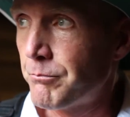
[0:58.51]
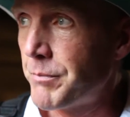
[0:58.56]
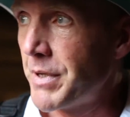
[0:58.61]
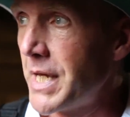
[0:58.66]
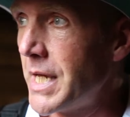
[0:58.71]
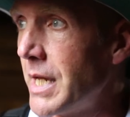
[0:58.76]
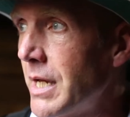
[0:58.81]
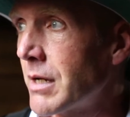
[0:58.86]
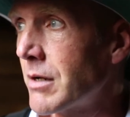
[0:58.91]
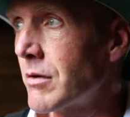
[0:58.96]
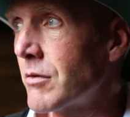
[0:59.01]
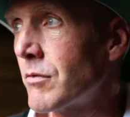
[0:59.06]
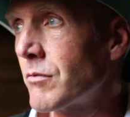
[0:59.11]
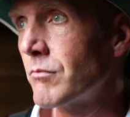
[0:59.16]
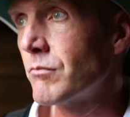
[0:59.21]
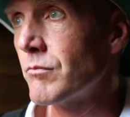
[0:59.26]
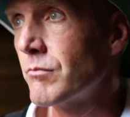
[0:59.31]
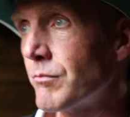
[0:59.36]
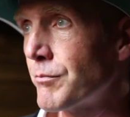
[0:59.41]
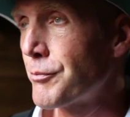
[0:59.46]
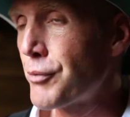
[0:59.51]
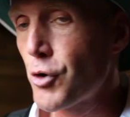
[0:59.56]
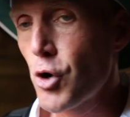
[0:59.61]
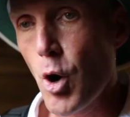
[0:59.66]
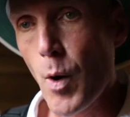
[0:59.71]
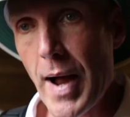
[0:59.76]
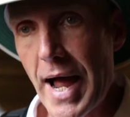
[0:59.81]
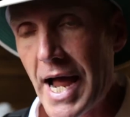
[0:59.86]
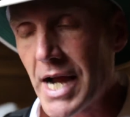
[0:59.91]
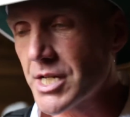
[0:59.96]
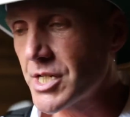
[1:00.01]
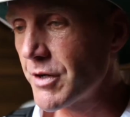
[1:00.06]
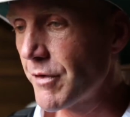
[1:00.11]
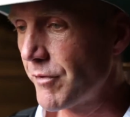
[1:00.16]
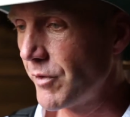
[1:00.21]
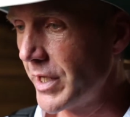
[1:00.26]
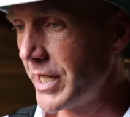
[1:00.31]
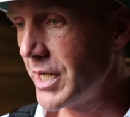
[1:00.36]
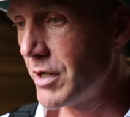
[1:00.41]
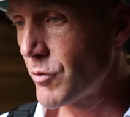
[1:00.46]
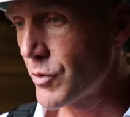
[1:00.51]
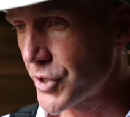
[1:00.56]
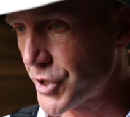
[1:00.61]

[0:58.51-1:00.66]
being proactively